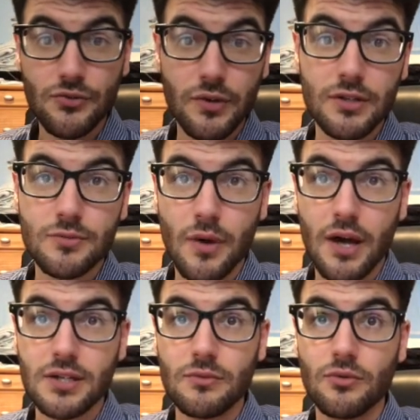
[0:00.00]
read as
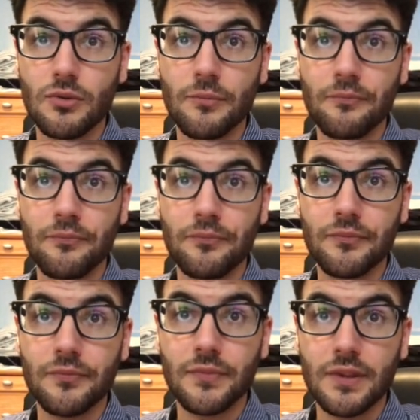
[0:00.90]
possible.
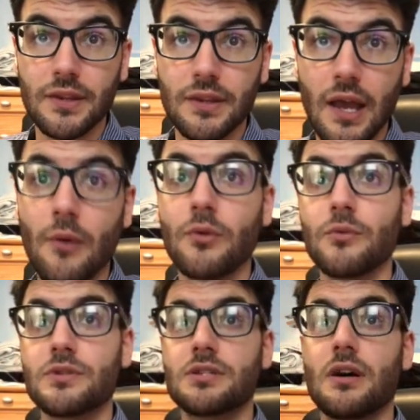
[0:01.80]
That one
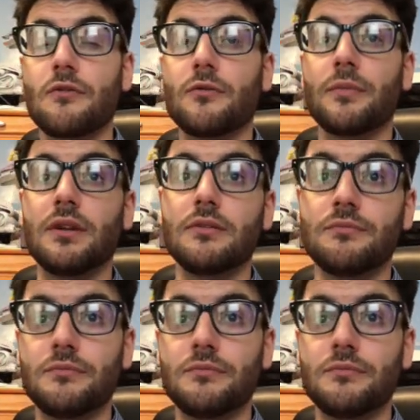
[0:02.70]
was tough for me to